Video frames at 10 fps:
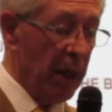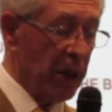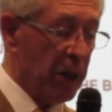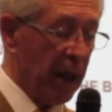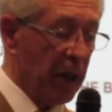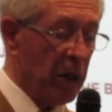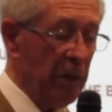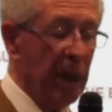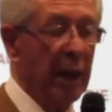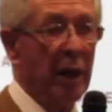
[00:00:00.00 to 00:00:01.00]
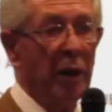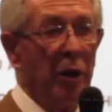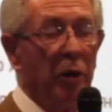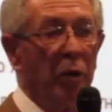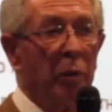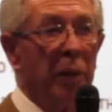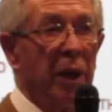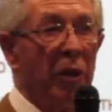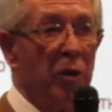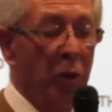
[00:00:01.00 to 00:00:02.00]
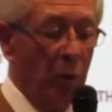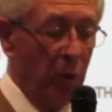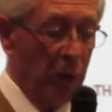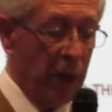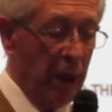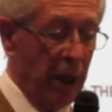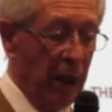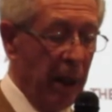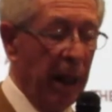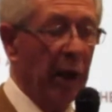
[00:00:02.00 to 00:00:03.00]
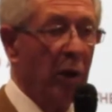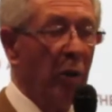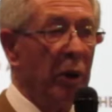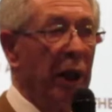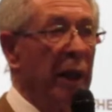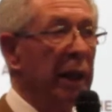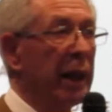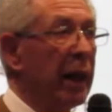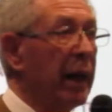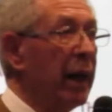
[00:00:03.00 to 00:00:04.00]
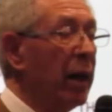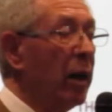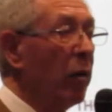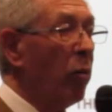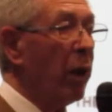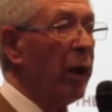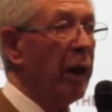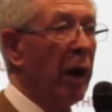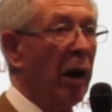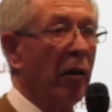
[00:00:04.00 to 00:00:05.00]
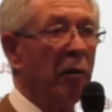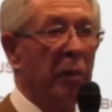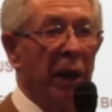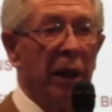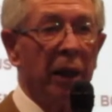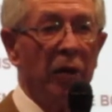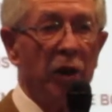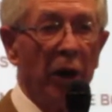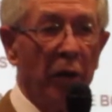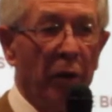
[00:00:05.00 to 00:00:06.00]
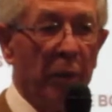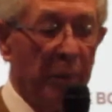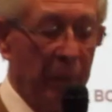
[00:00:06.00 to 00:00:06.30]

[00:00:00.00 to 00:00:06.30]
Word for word: six million European Jews, including nearly one and a half million children.